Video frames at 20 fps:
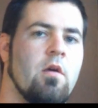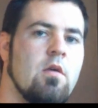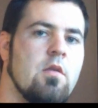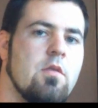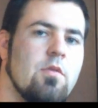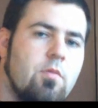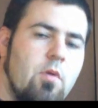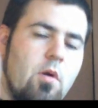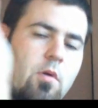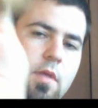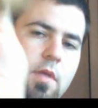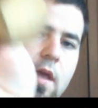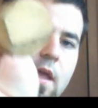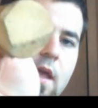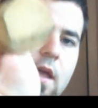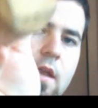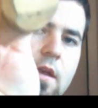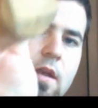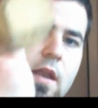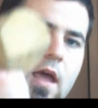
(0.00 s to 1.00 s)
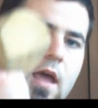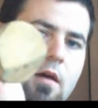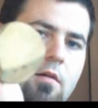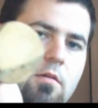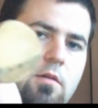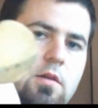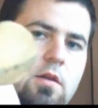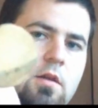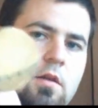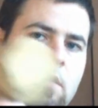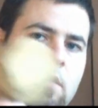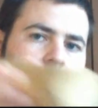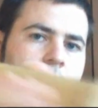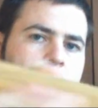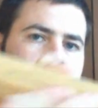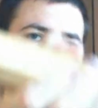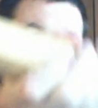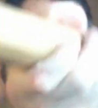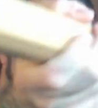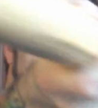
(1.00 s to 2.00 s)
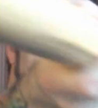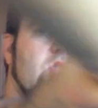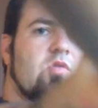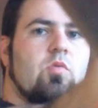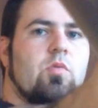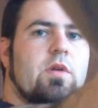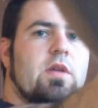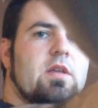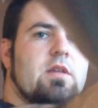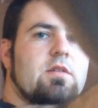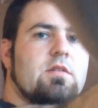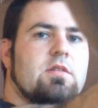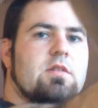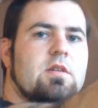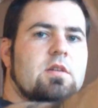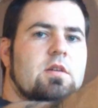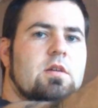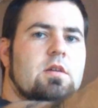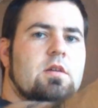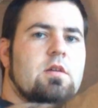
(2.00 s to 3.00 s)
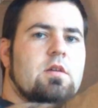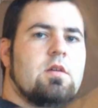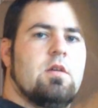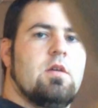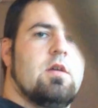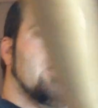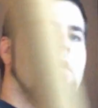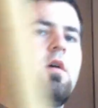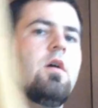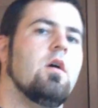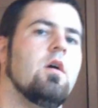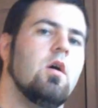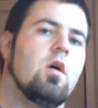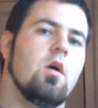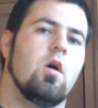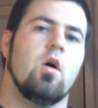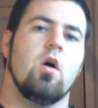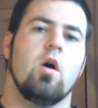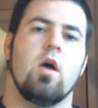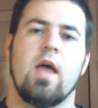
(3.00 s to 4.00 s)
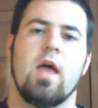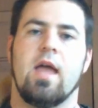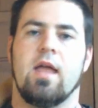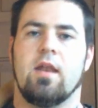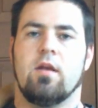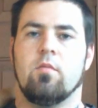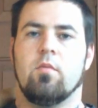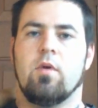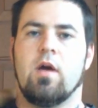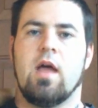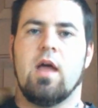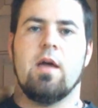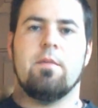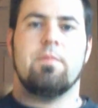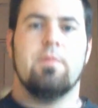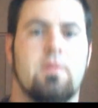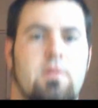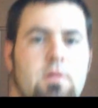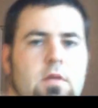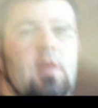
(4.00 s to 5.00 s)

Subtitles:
throw the hand out, squeeze. And what happens